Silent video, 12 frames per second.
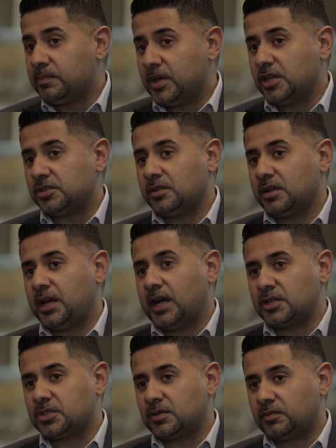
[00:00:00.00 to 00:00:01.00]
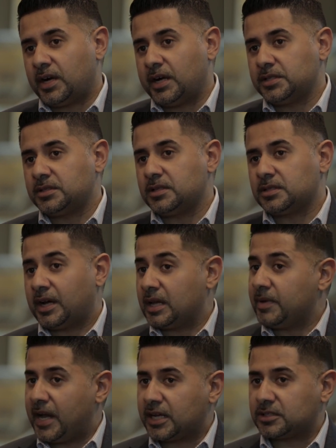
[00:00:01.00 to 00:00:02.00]
a patient that has psoriasis, I
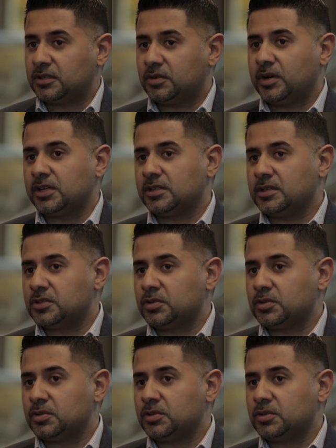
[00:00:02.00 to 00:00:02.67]
am asking questions.